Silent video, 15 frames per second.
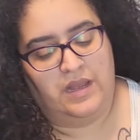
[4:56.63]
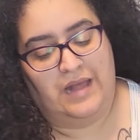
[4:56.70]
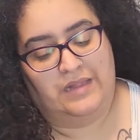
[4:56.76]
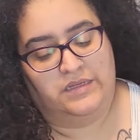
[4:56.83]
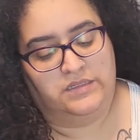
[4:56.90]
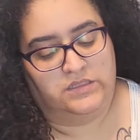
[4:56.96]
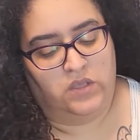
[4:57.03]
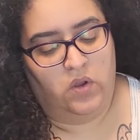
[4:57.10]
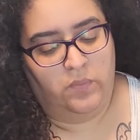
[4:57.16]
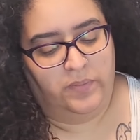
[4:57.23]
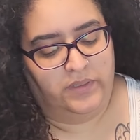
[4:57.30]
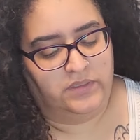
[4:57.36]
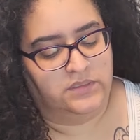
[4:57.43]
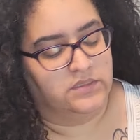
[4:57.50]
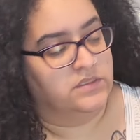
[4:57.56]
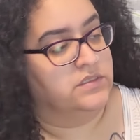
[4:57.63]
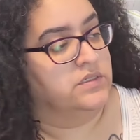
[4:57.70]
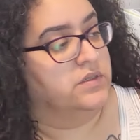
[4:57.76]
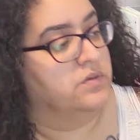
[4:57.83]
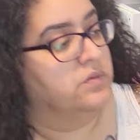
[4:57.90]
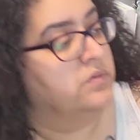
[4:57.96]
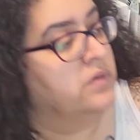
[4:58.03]
at least hoping to
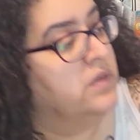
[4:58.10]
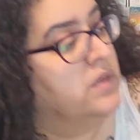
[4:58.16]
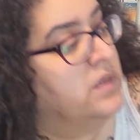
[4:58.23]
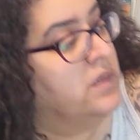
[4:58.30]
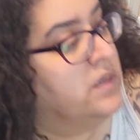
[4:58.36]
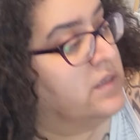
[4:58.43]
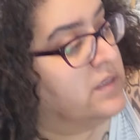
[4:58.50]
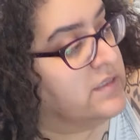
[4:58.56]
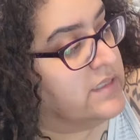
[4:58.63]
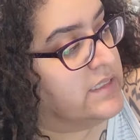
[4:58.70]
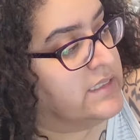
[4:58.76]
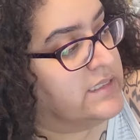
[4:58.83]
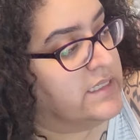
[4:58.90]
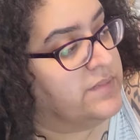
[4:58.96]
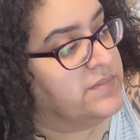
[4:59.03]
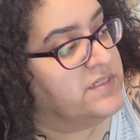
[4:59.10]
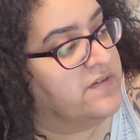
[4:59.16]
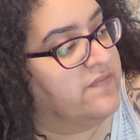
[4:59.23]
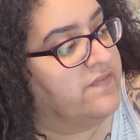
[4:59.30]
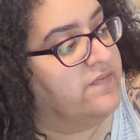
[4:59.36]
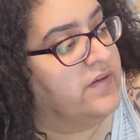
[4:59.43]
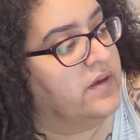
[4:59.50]
do, because they seem to
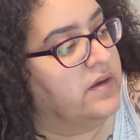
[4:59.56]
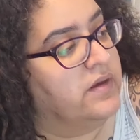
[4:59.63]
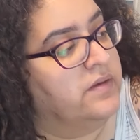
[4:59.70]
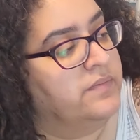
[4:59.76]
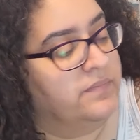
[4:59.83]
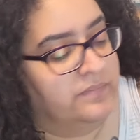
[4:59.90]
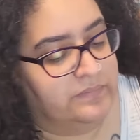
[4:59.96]
fit,